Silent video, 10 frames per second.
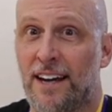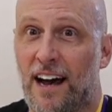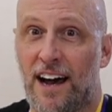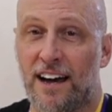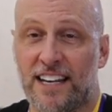
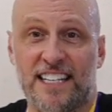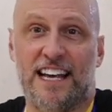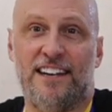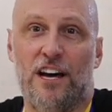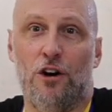because
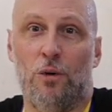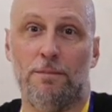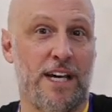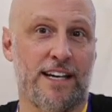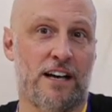I know
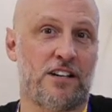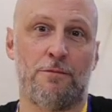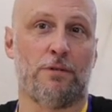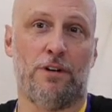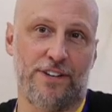what being
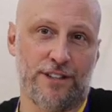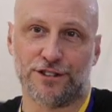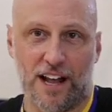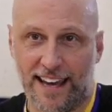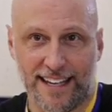uncomfortable
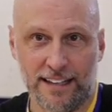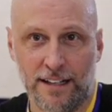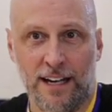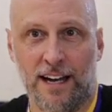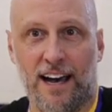feels like.
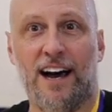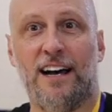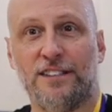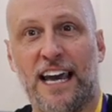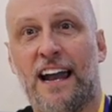
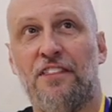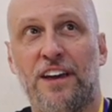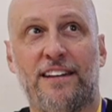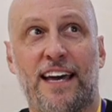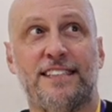And I
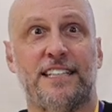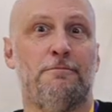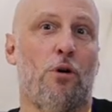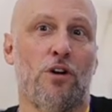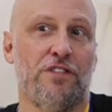think that's an
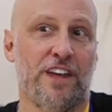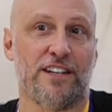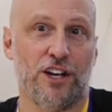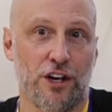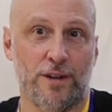important thing
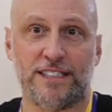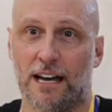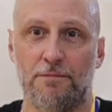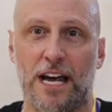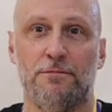to do. And
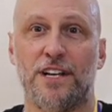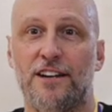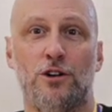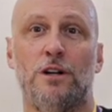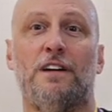sometimes I
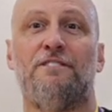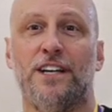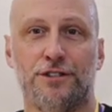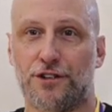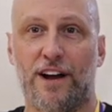do it if I
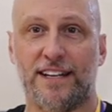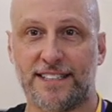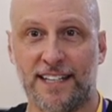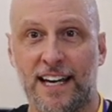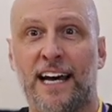feel
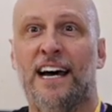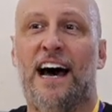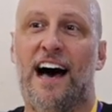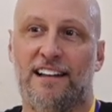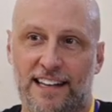stressed.
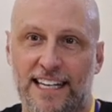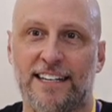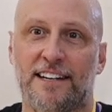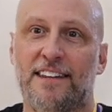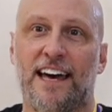I lean
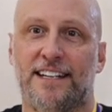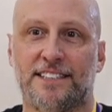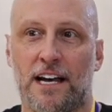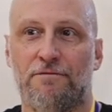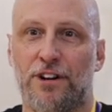into that
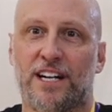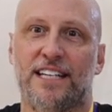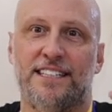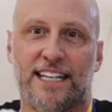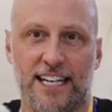discomfort
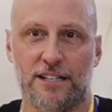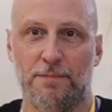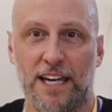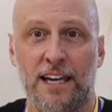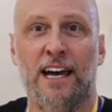because it gets
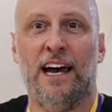me,